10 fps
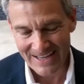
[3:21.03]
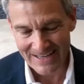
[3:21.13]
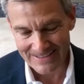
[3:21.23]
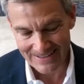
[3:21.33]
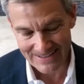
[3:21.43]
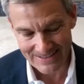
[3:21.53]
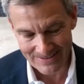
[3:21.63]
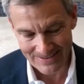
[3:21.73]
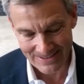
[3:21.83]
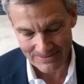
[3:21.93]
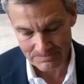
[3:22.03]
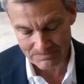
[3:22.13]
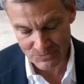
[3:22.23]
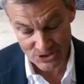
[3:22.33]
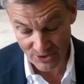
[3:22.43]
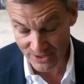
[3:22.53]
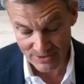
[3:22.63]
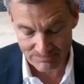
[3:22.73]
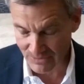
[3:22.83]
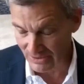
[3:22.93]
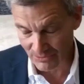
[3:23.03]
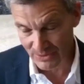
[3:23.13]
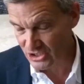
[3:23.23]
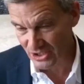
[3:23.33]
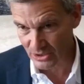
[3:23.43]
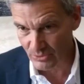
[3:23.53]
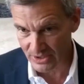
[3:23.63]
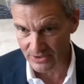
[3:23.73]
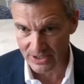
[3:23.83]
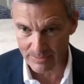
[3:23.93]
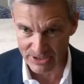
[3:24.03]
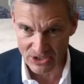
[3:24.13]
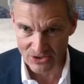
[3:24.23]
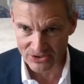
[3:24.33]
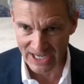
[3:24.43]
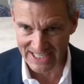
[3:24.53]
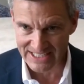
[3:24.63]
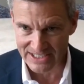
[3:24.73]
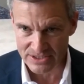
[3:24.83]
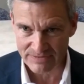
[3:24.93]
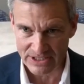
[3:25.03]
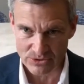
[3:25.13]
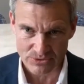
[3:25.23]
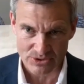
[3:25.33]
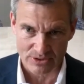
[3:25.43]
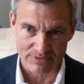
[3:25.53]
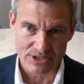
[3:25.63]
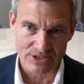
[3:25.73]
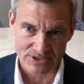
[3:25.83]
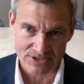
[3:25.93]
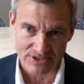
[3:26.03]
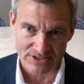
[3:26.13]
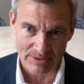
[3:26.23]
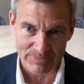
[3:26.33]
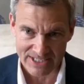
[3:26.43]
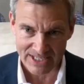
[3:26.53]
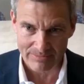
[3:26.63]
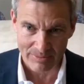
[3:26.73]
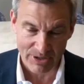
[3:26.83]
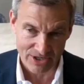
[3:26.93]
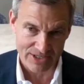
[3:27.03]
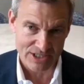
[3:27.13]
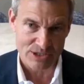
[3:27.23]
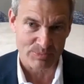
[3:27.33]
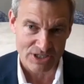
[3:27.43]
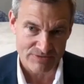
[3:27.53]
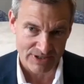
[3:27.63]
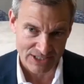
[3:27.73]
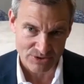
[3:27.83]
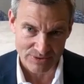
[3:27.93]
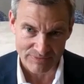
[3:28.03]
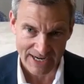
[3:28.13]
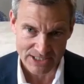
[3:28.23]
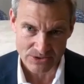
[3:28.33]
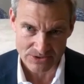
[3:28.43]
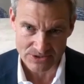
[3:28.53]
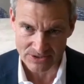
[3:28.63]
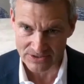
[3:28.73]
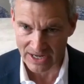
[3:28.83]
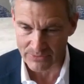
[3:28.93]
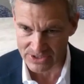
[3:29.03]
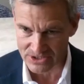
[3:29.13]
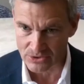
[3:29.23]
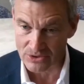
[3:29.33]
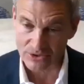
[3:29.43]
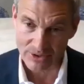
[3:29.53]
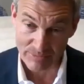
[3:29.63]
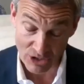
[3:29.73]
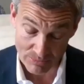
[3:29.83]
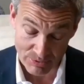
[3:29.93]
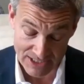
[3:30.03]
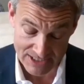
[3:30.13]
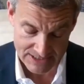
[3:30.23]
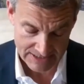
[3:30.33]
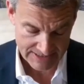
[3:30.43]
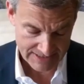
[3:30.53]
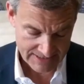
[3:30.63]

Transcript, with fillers: And wow. I, I started originally with a company called IDS Financial Services that then became American Express Financial Advisors. And now it's called Ameriprise.